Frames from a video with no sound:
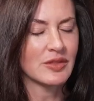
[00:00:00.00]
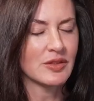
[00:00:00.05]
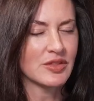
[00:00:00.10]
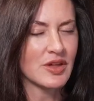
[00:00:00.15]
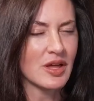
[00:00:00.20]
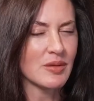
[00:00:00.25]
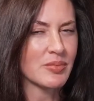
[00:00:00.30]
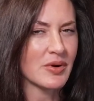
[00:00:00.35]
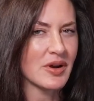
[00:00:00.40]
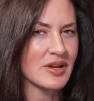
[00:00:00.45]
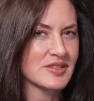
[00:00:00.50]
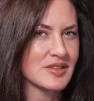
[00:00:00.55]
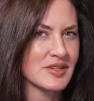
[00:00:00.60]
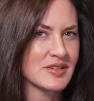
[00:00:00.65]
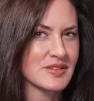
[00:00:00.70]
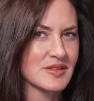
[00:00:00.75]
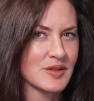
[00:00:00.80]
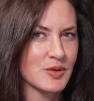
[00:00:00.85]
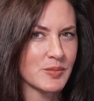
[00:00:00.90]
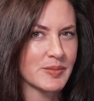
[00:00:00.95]
The thought
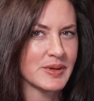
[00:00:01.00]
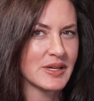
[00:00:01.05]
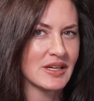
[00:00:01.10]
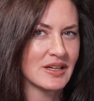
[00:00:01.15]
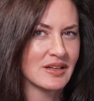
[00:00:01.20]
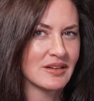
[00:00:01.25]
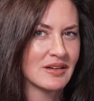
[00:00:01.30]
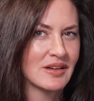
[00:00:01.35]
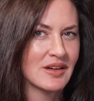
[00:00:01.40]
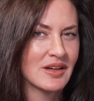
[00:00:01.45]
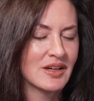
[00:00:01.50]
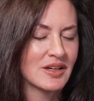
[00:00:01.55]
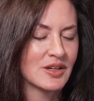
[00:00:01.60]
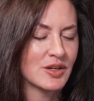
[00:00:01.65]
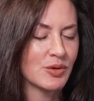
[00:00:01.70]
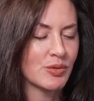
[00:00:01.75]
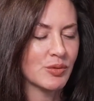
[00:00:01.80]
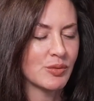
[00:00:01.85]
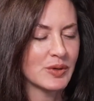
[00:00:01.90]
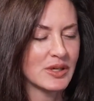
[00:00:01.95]
process, though, being,
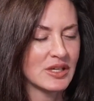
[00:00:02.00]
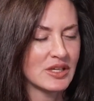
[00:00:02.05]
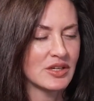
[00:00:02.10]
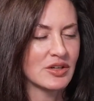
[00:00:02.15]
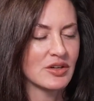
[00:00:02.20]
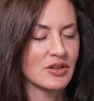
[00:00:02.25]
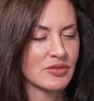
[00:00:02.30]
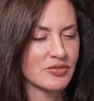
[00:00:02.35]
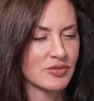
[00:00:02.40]
when we hear